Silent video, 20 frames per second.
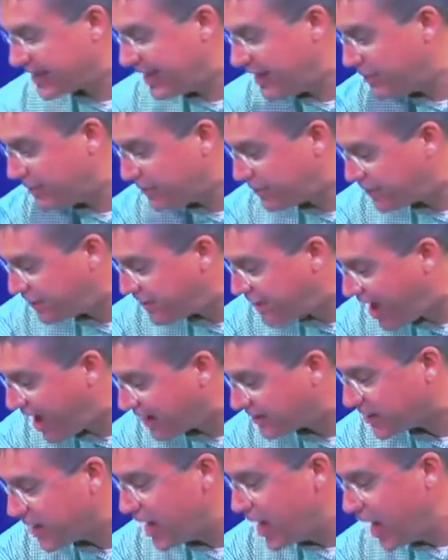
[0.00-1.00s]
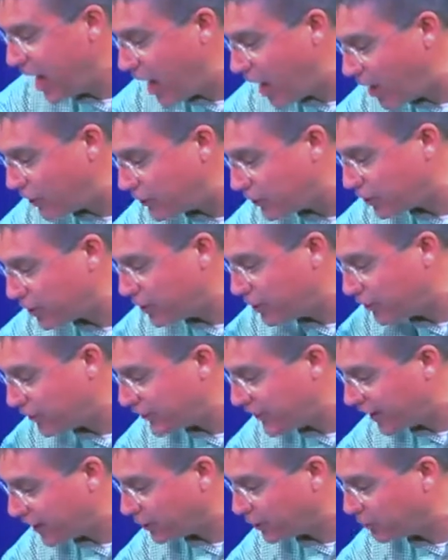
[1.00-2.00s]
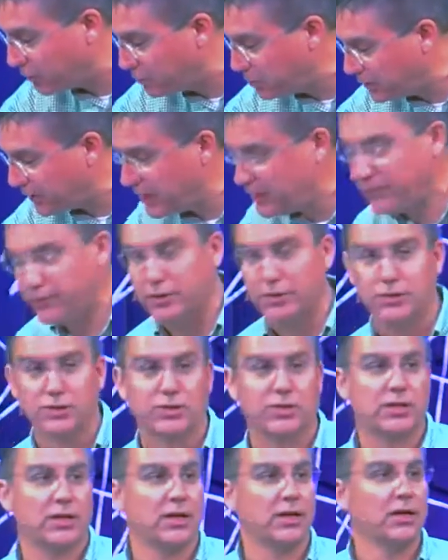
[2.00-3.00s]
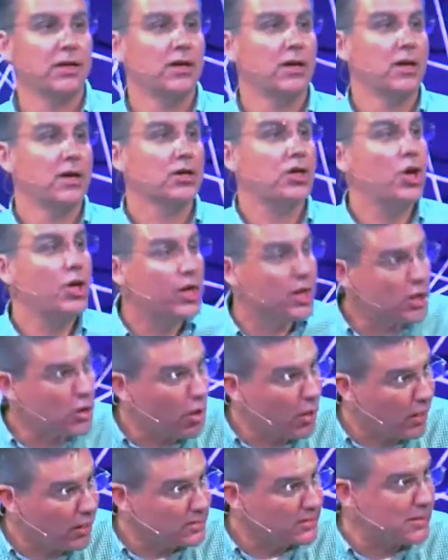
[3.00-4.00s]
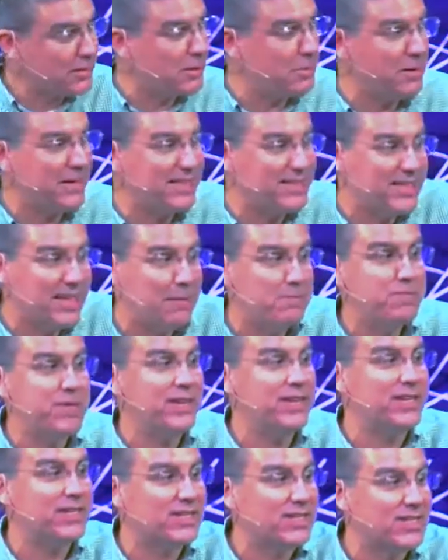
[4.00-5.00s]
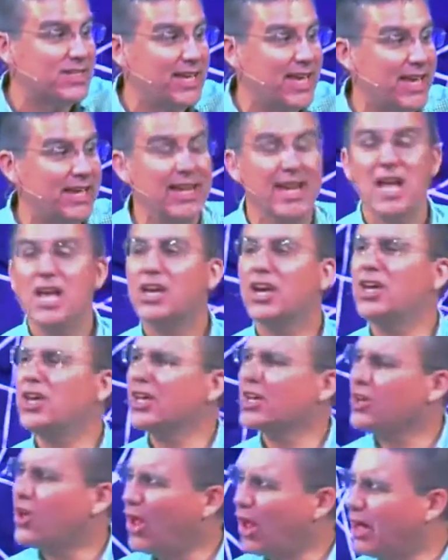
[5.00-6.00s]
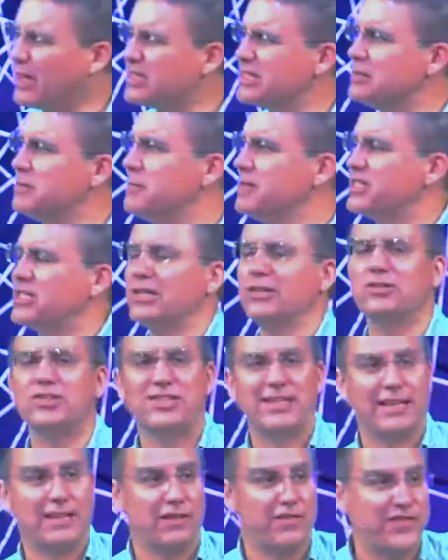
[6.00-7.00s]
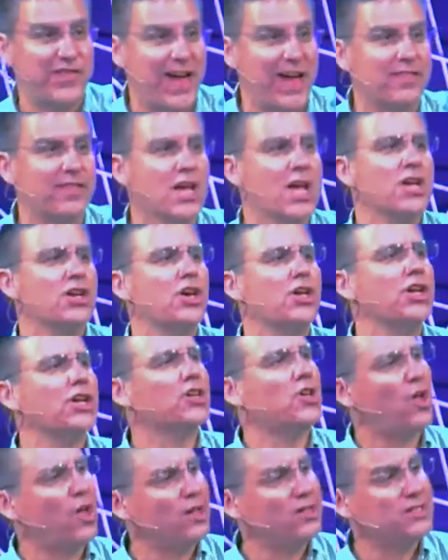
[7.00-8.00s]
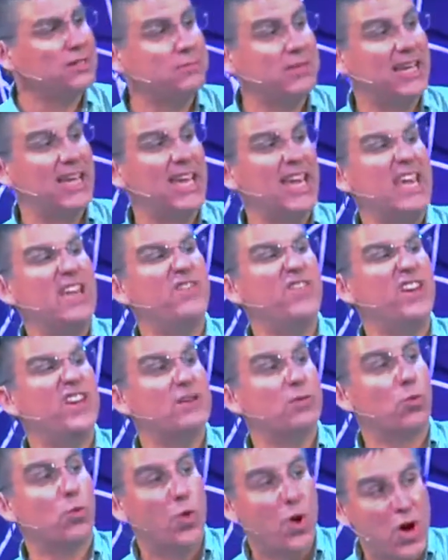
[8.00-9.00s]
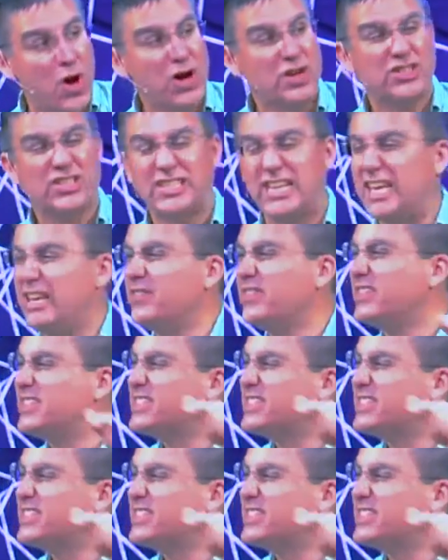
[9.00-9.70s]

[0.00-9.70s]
and affect other fellow believers? Could it cause them to be tempted to sin? Could it cause them to misunderstand the faith? Could it cause them to even worse, even